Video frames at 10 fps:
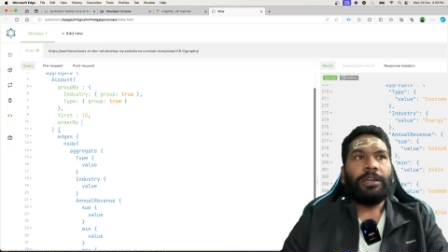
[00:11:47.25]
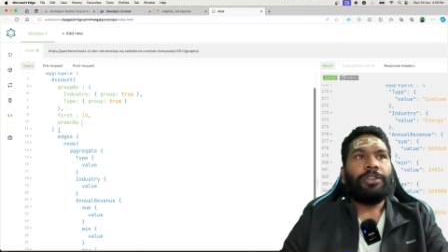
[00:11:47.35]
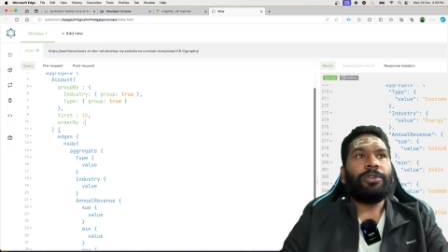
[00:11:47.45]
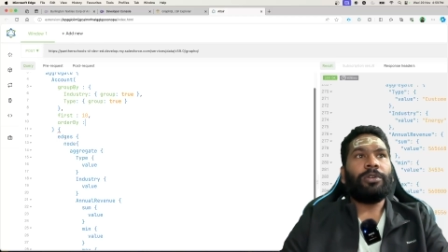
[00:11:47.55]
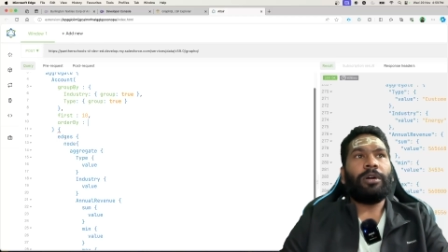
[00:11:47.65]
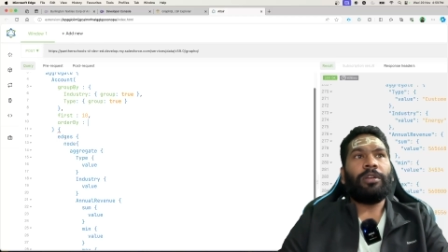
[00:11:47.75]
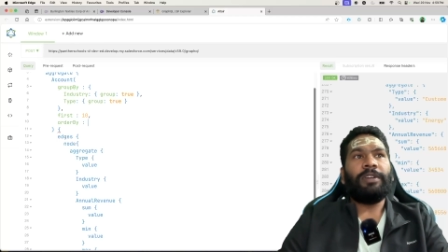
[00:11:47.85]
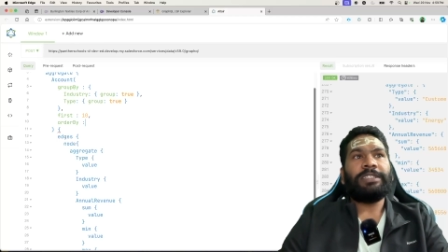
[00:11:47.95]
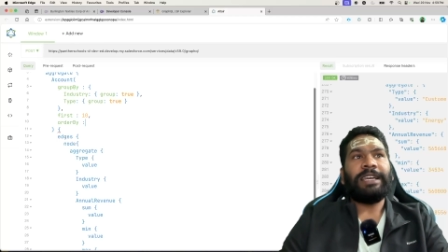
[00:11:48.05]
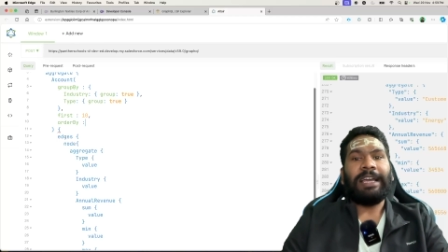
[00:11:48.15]
you could
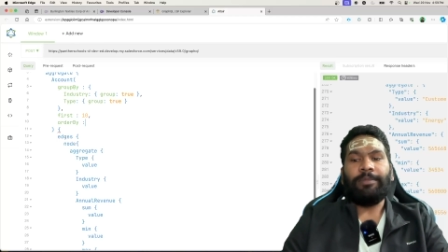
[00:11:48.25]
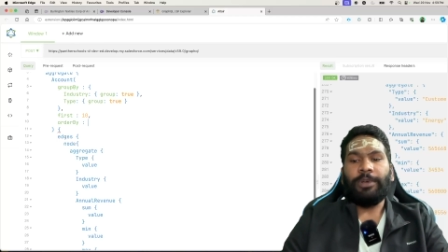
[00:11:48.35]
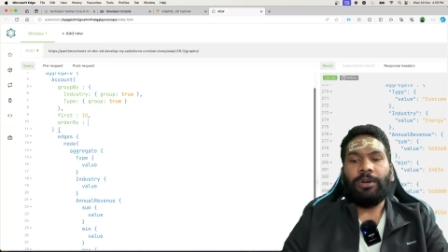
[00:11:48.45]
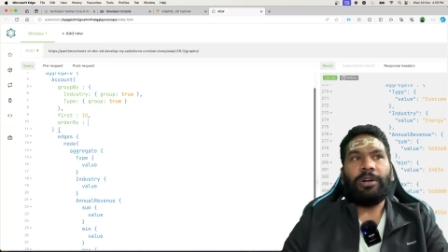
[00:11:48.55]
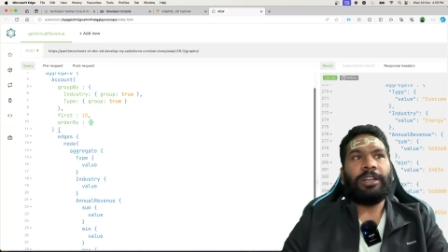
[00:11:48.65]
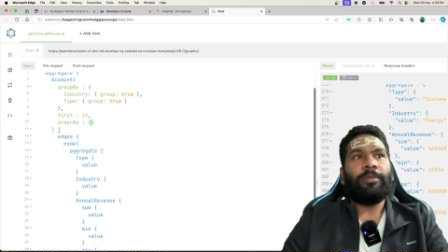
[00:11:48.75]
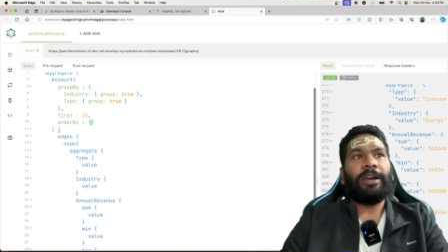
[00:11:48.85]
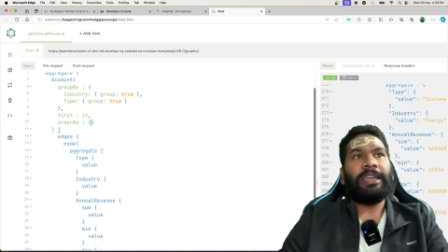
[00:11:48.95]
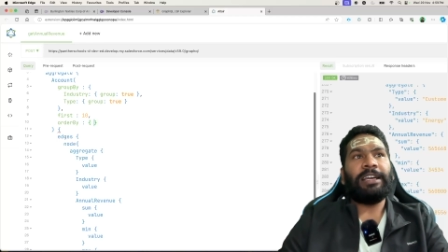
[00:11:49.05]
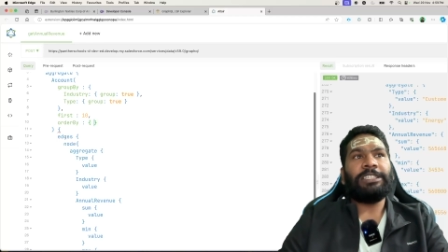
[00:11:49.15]
always have the order
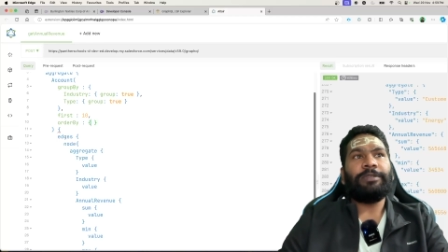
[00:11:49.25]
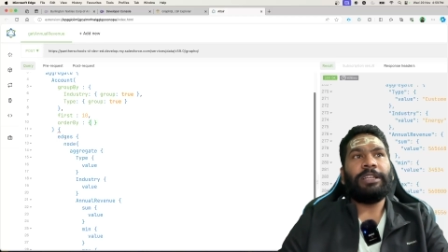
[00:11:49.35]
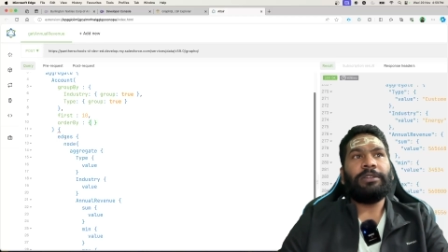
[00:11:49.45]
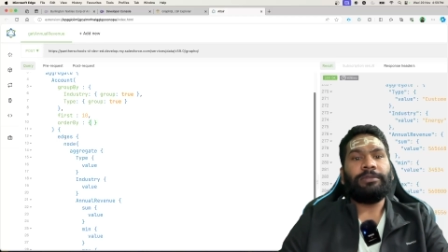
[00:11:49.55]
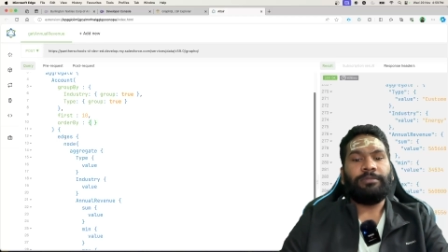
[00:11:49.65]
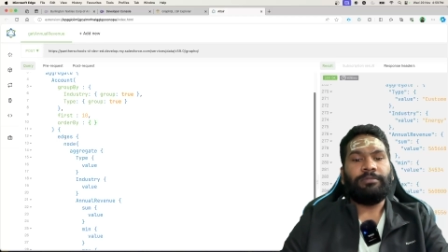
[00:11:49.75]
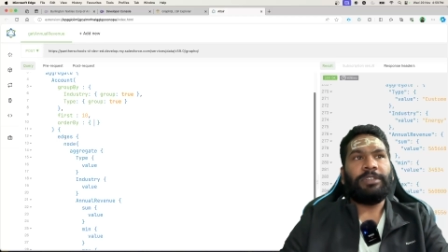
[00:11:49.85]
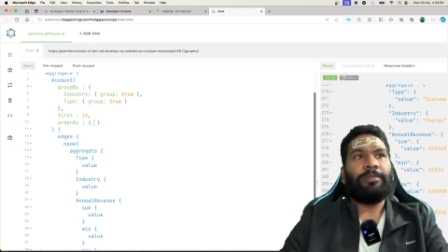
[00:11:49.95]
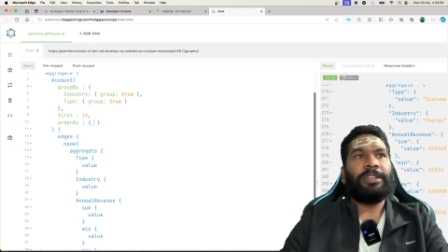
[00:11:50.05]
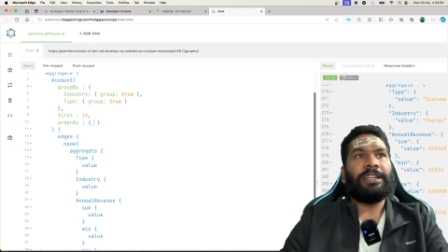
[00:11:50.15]
by as well
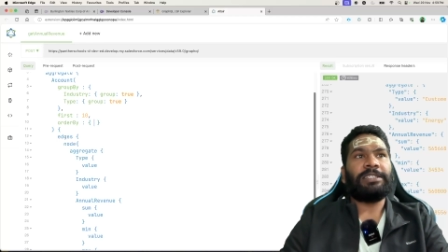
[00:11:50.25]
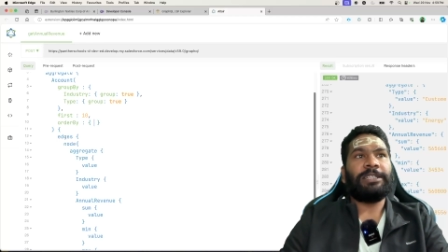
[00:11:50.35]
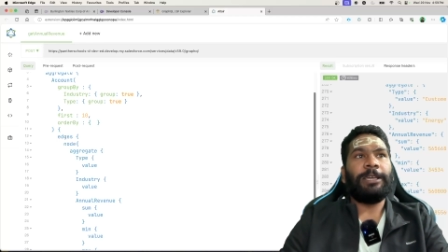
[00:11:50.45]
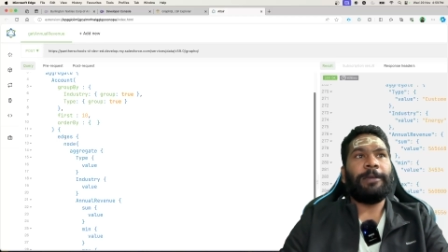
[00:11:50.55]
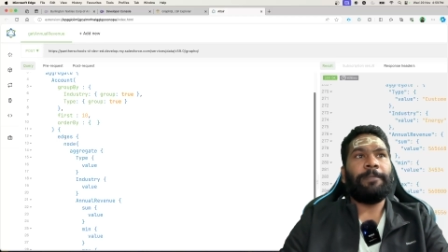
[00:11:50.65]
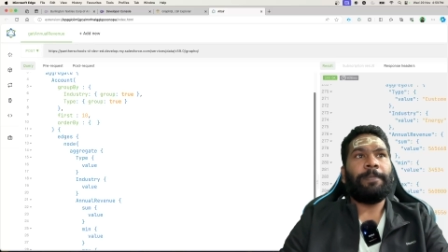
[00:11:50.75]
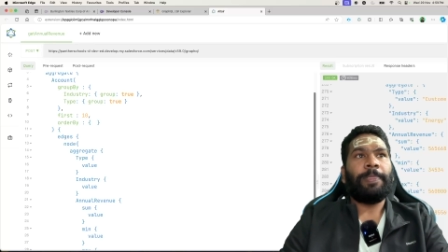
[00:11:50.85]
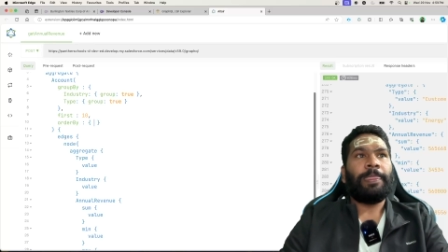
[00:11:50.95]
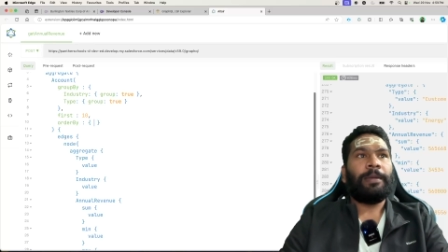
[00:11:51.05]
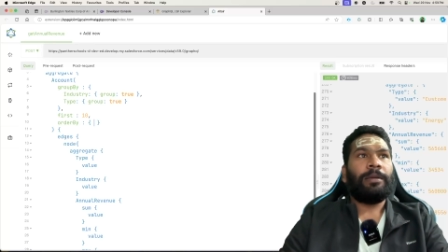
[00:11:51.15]
maybe let's say
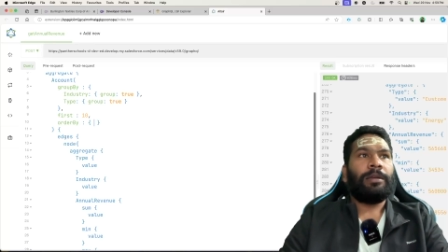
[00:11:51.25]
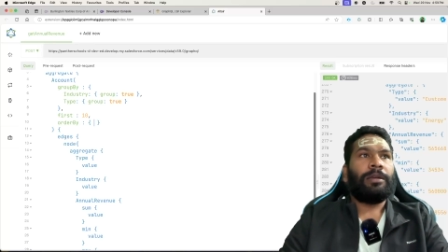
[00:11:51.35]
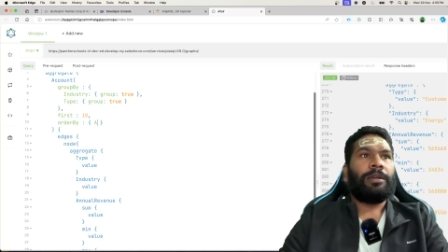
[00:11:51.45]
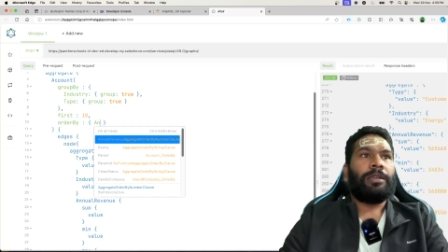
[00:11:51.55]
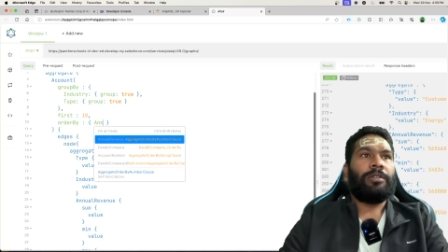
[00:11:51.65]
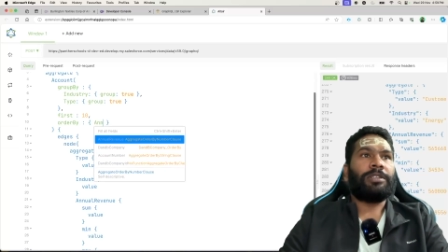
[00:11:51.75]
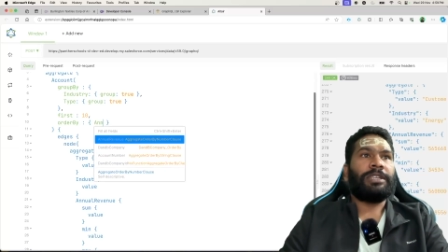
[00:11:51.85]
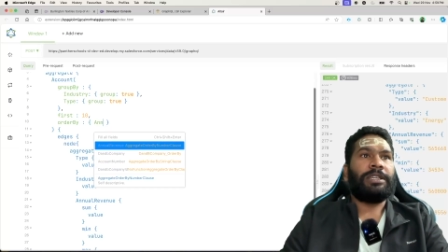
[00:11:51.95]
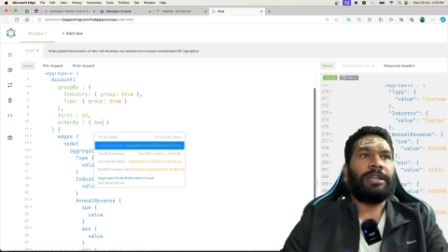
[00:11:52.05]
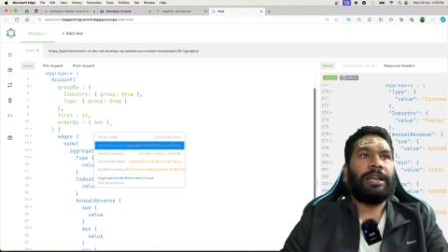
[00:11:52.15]
you are
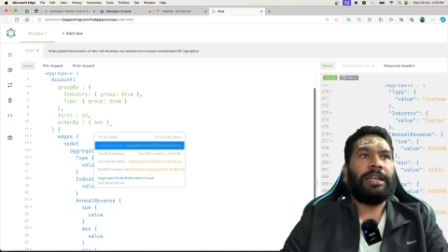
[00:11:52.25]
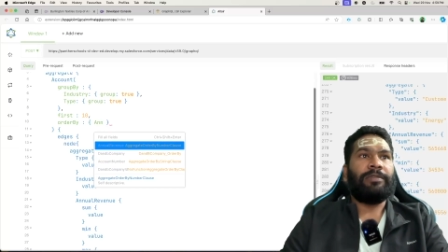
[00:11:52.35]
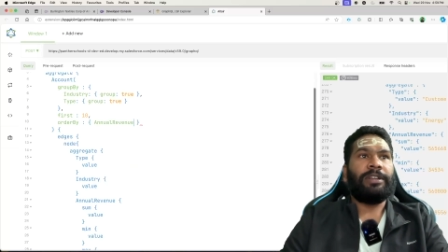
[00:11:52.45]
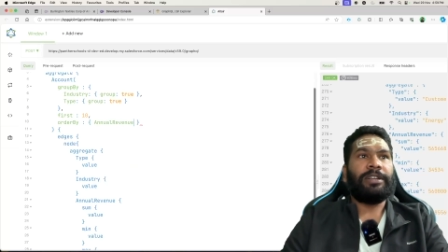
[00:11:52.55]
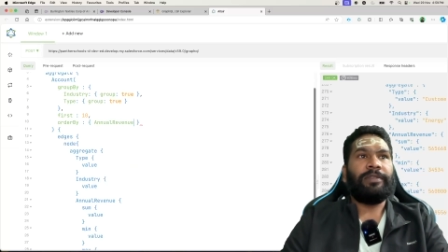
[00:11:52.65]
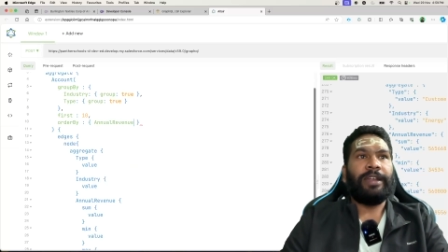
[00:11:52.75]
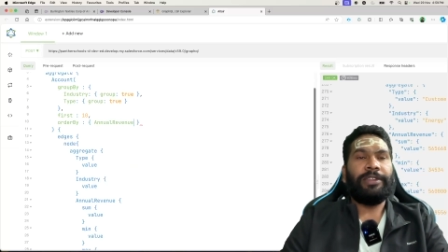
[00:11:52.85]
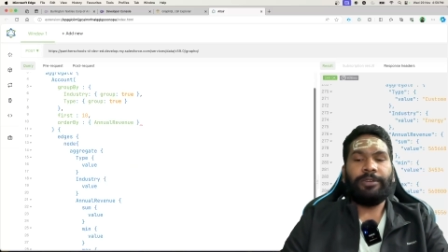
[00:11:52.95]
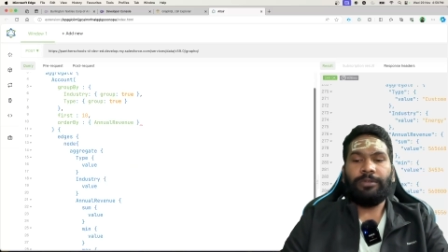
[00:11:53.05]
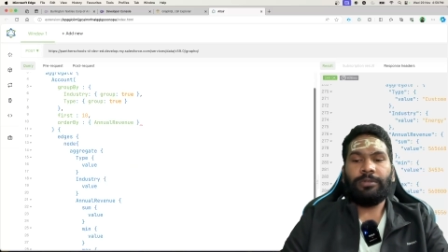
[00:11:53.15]
saying annual
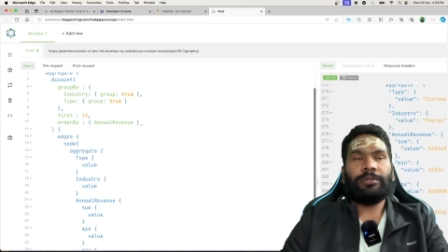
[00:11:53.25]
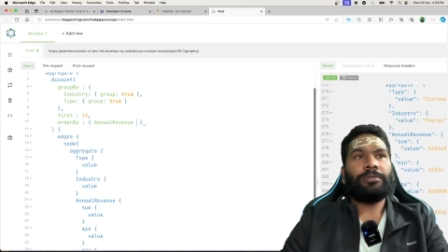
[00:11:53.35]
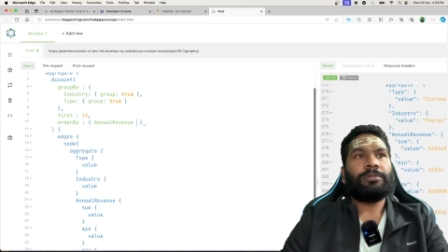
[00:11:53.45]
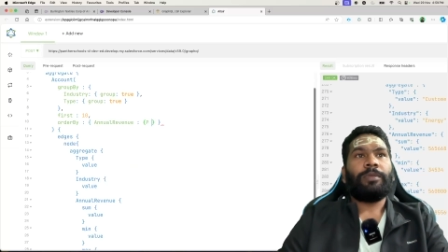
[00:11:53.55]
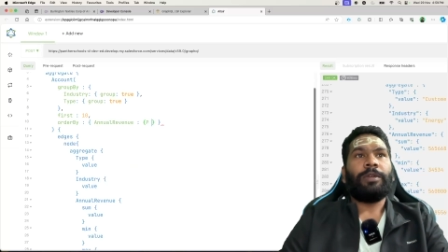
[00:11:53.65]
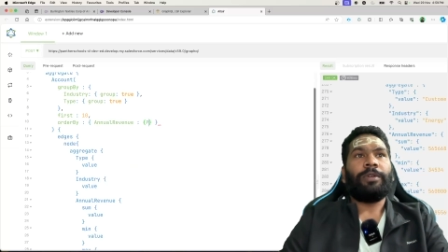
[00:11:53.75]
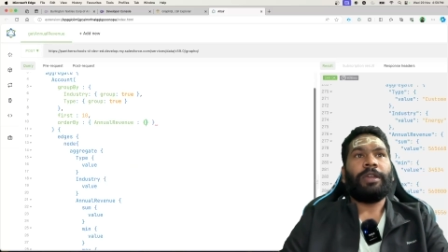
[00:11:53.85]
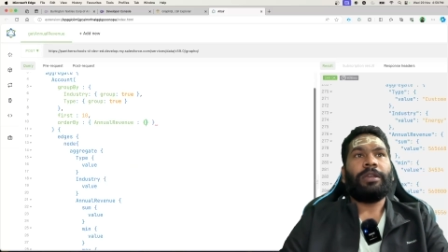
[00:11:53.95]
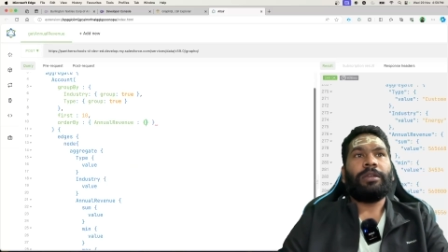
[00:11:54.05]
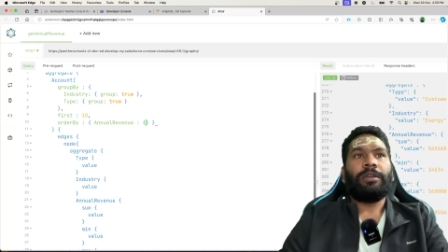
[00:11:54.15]
revenue okay